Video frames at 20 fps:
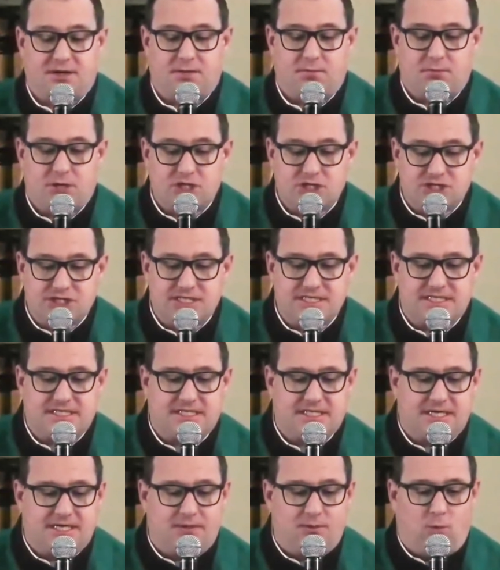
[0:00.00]
an
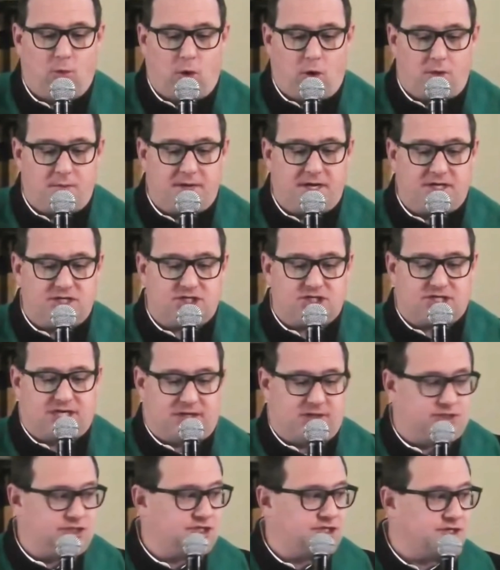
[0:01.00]
emergency warming
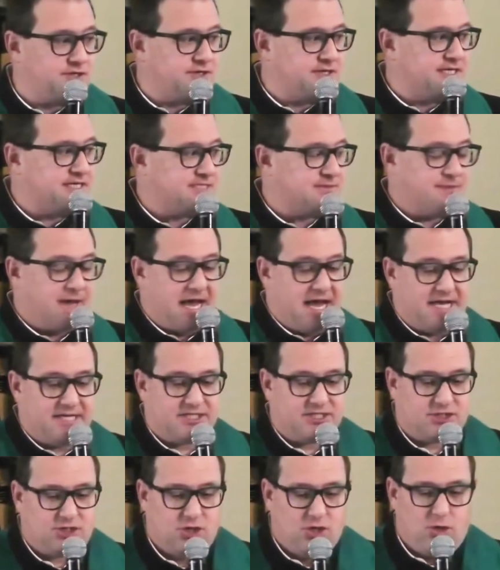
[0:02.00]
shelter this
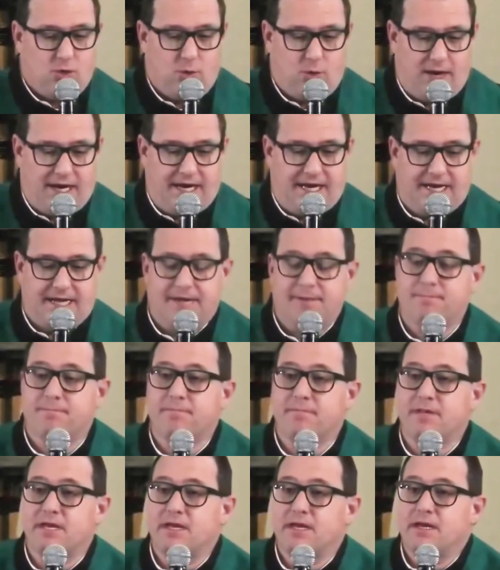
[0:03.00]
past week.
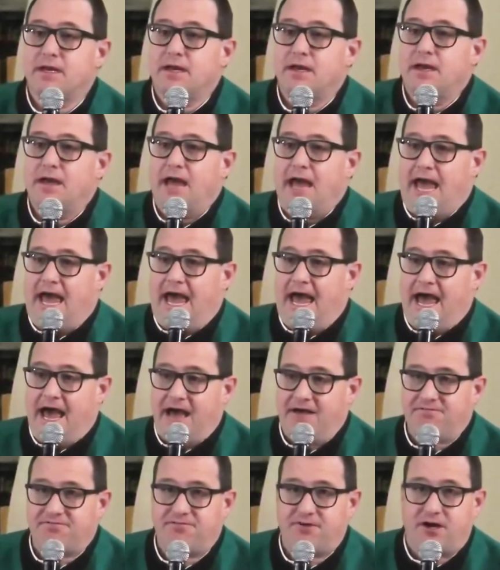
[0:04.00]

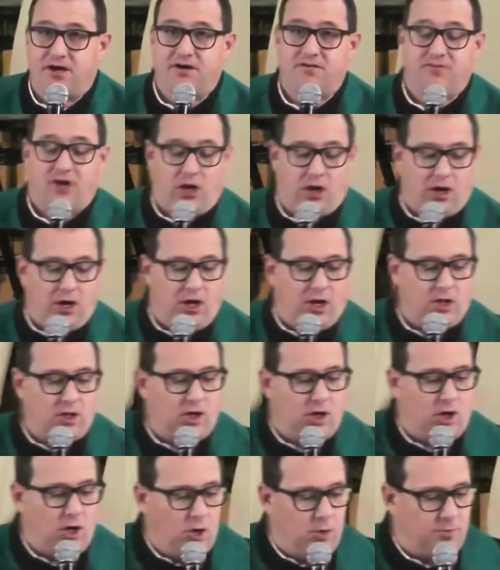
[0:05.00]
Half of all
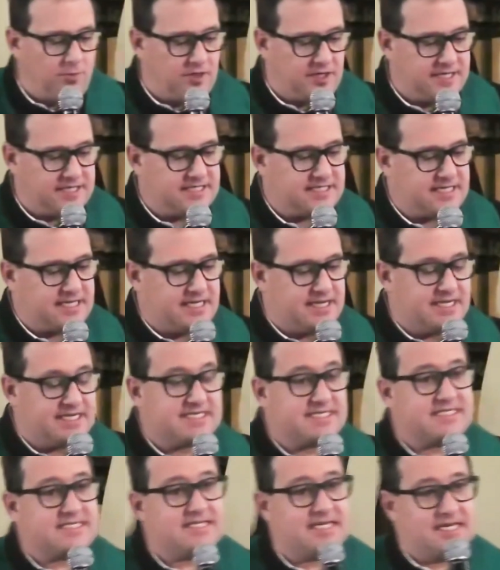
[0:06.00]
homeless in the
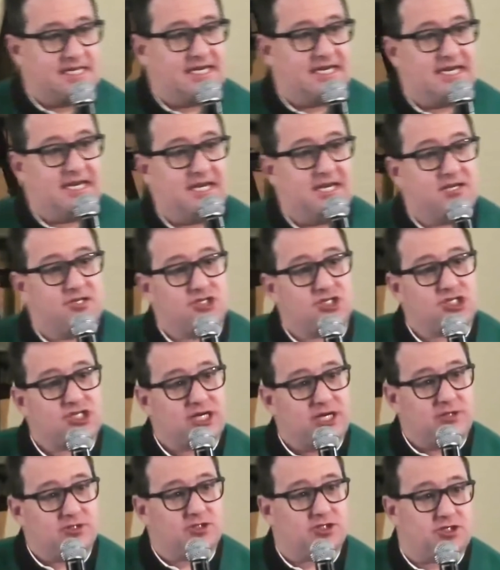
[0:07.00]
city in
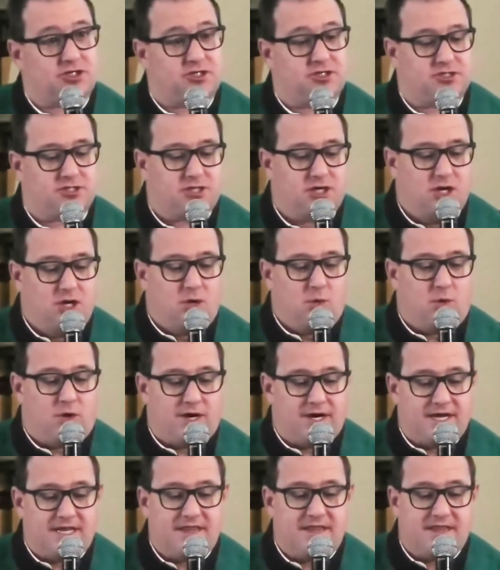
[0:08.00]
shelters were
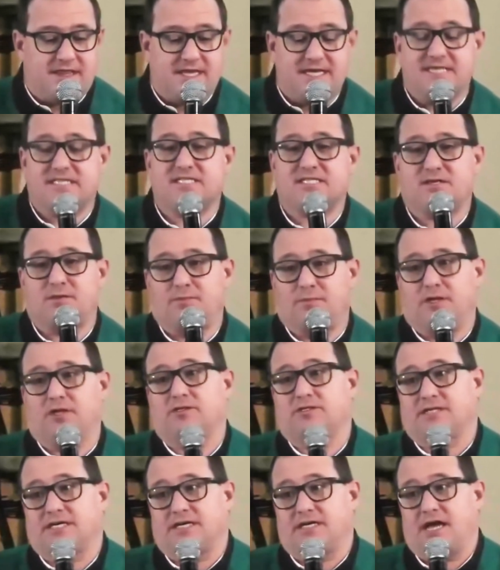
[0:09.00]
in this
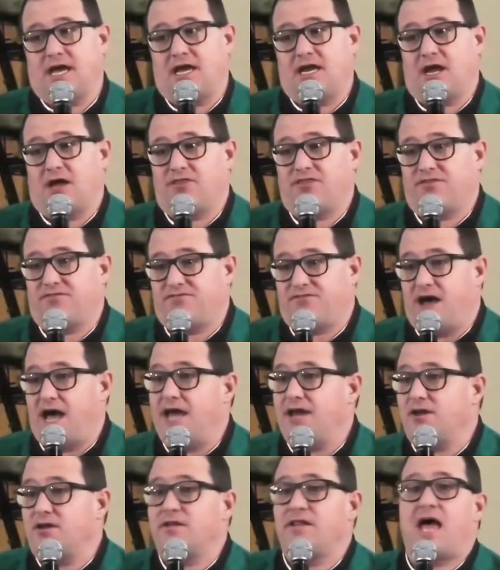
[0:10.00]
building. And on the
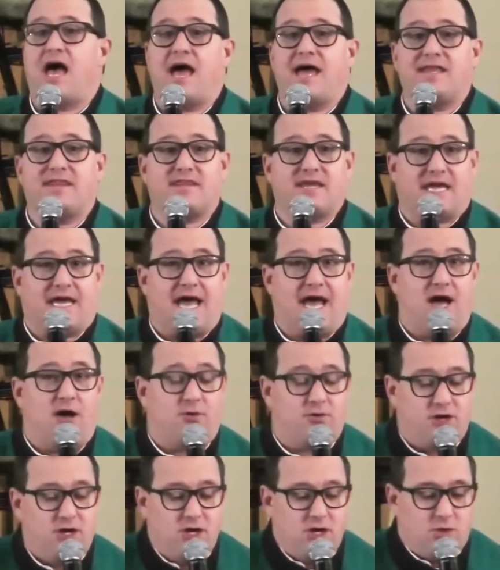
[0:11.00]
final night, the
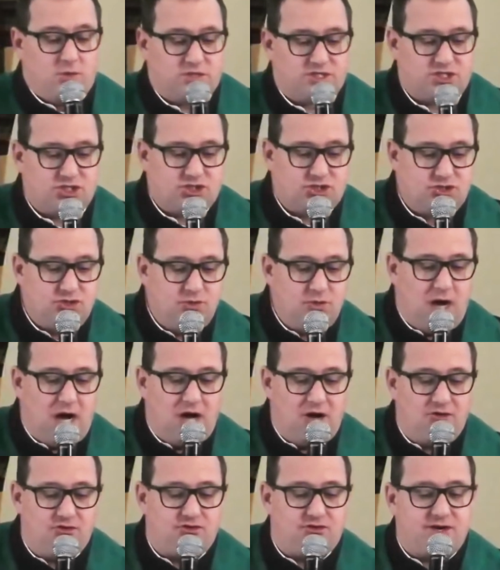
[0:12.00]
count was
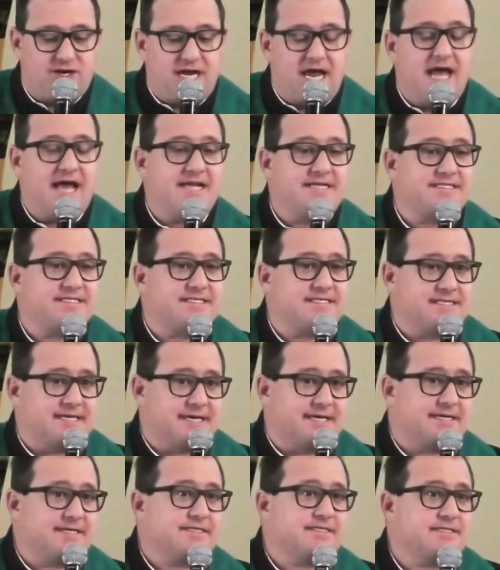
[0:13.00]

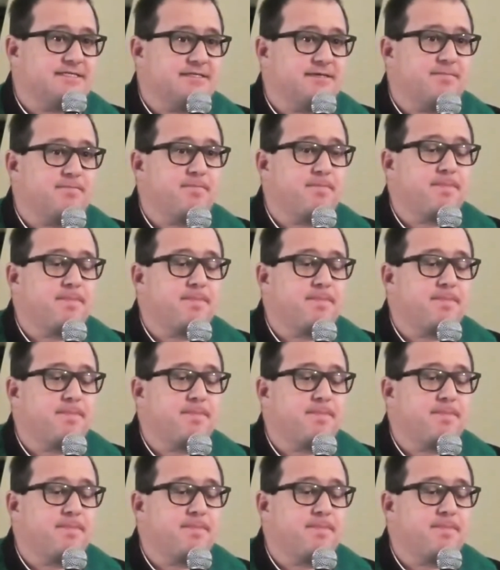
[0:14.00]
206.